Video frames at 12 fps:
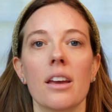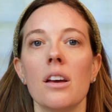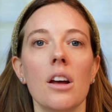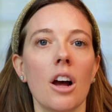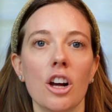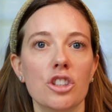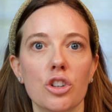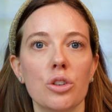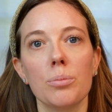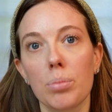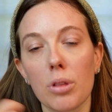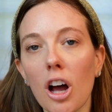a certain
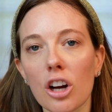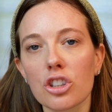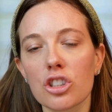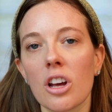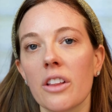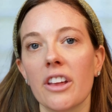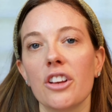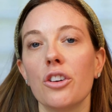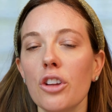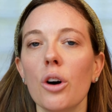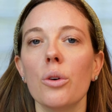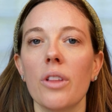blush, then you'll
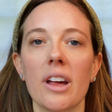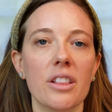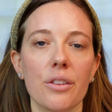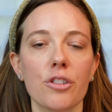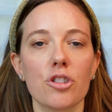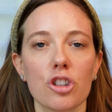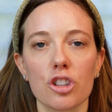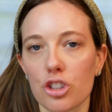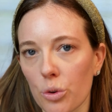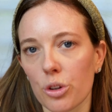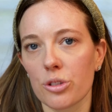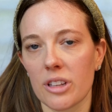know that in the future, don't
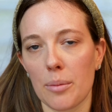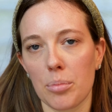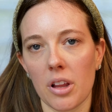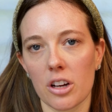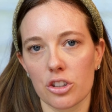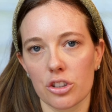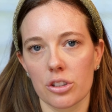use that blush.